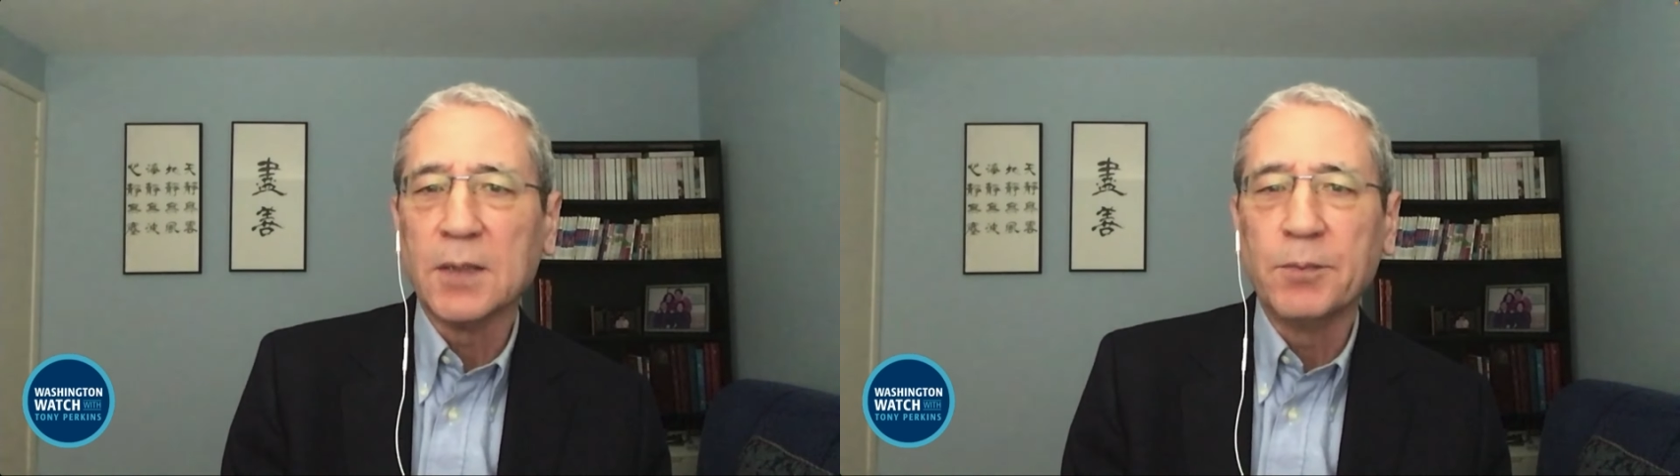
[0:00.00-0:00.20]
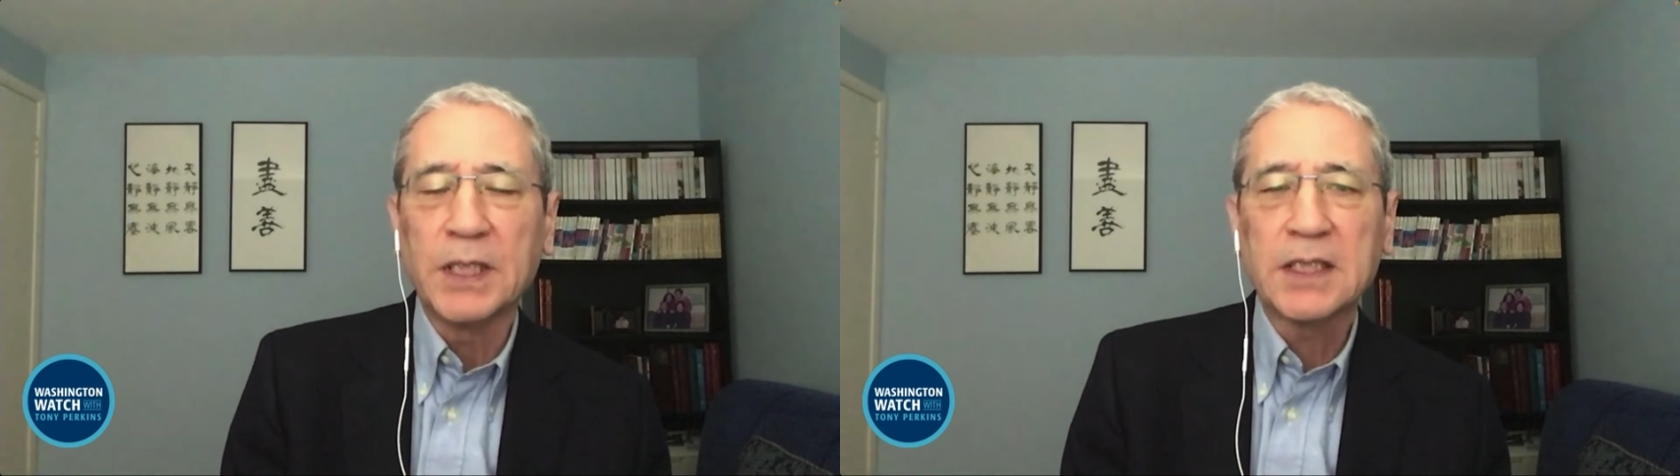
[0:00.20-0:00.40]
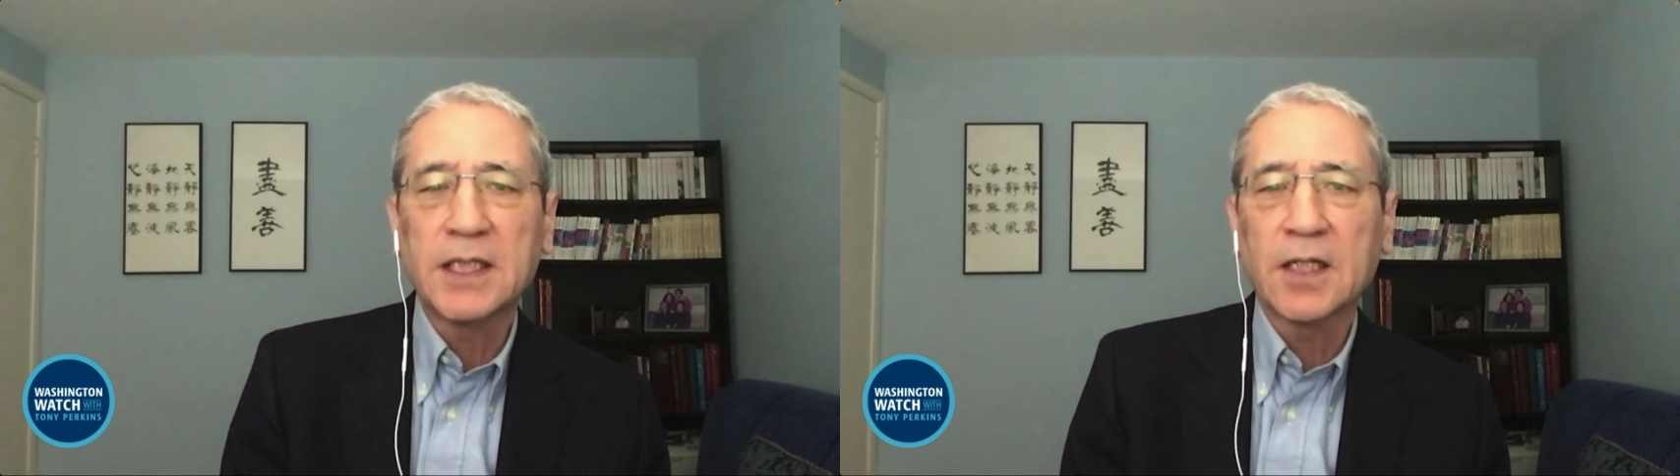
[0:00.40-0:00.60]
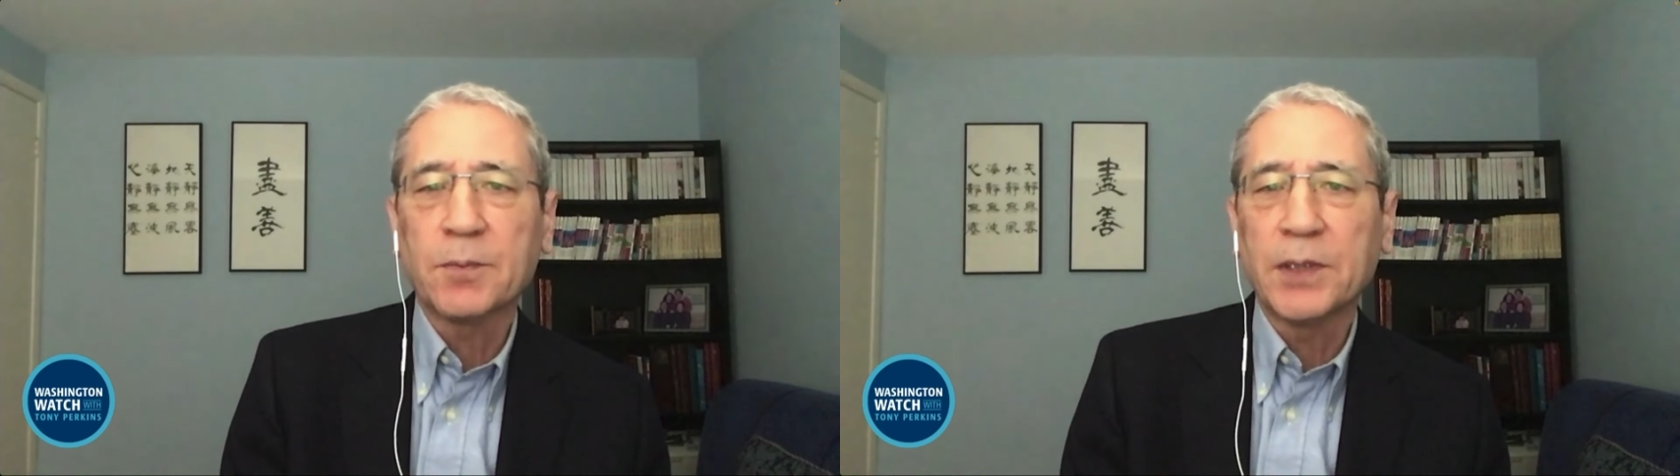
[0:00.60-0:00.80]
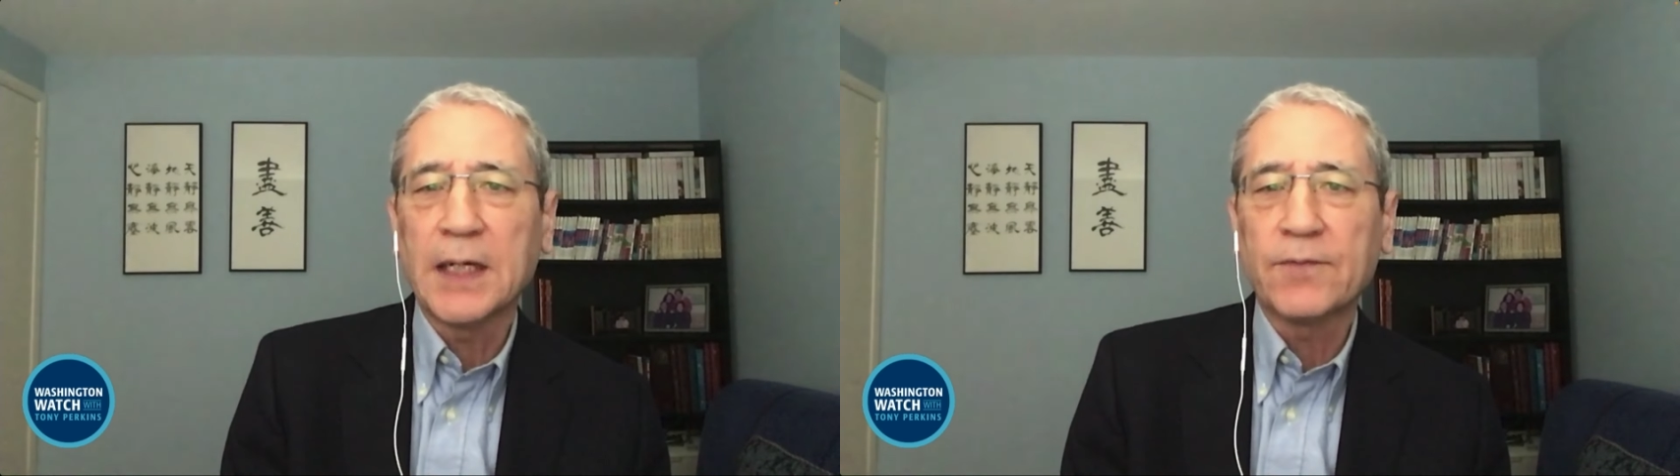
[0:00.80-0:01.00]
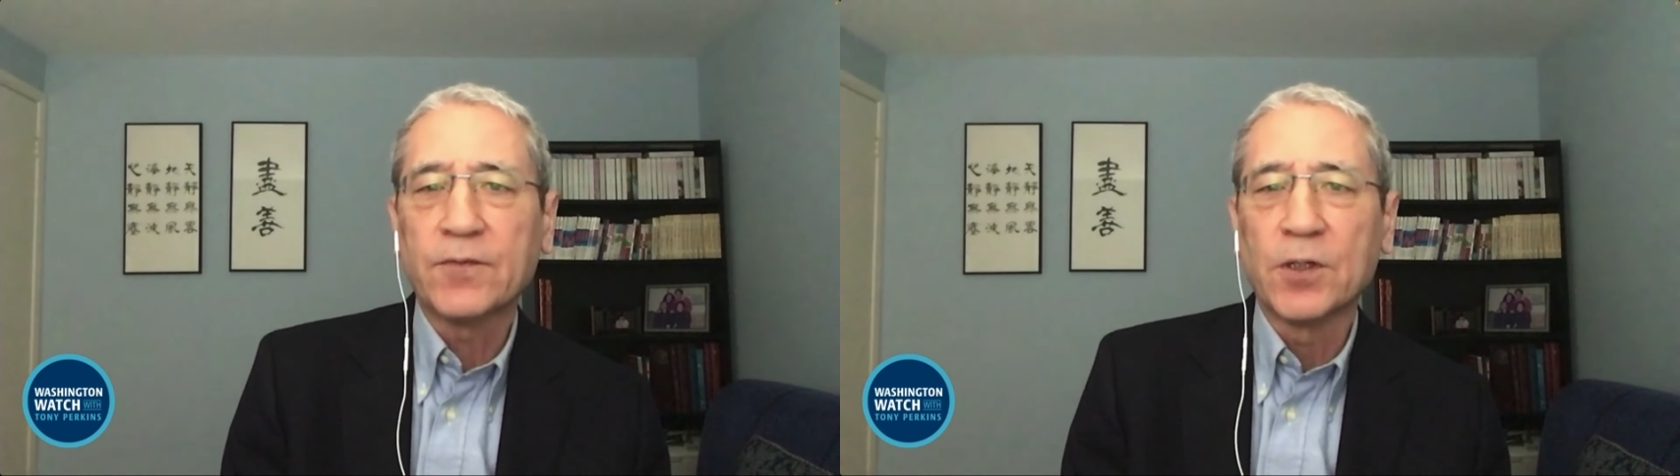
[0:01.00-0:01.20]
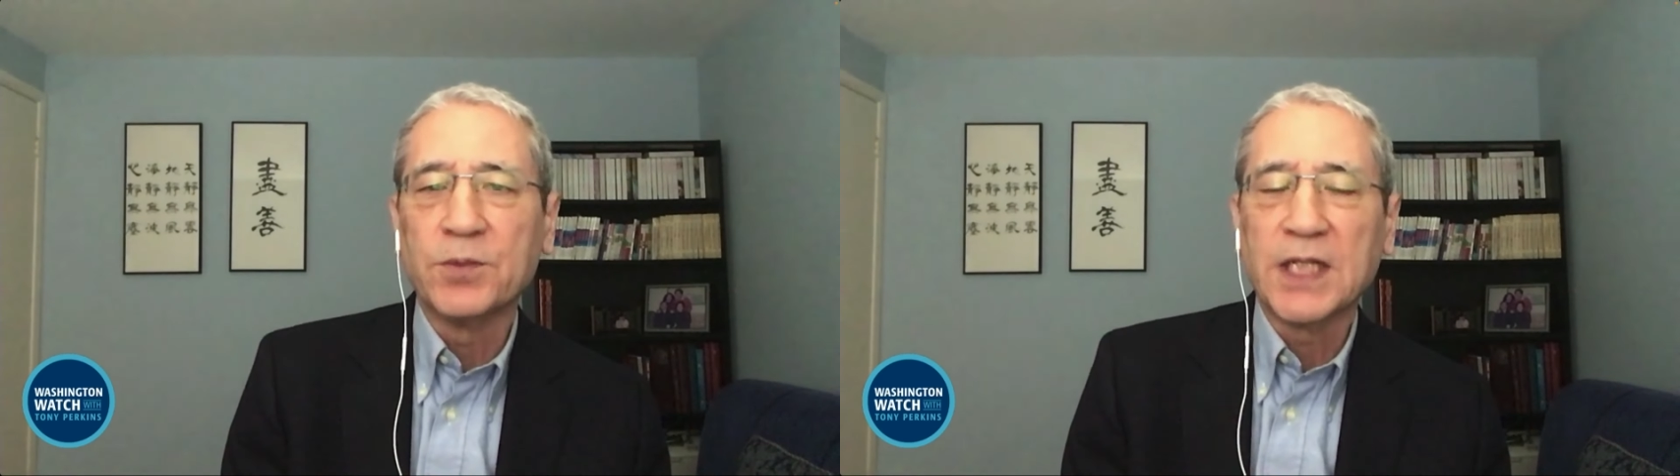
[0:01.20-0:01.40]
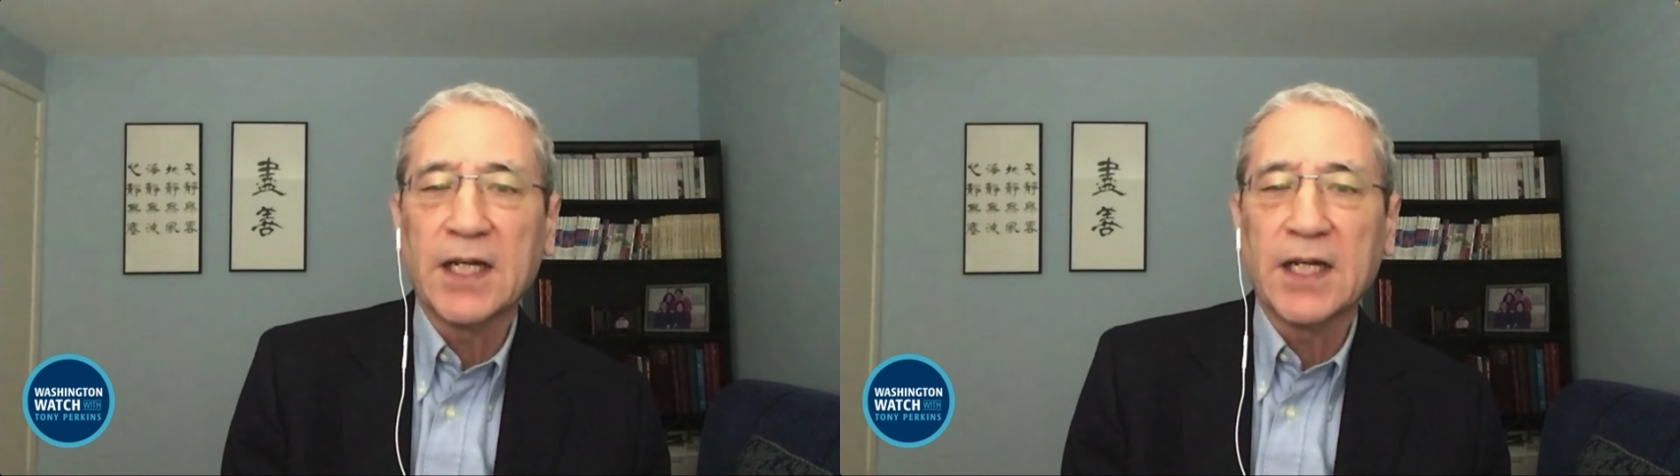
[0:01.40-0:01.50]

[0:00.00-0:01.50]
uh, big tech platforms,